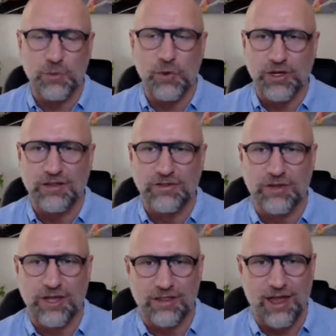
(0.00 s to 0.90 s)
working
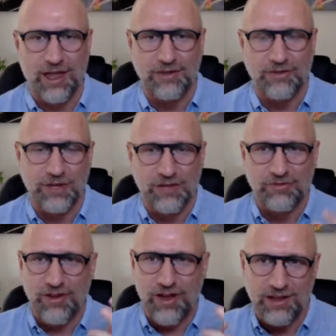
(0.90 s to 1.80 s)
together and really
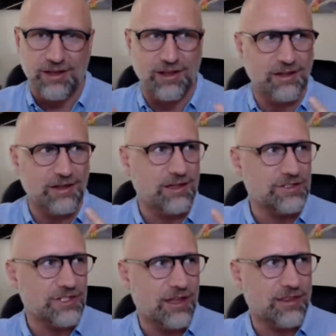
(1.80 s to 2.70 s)
finding
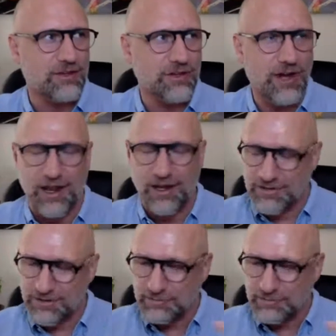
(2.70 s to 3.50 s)
each other, and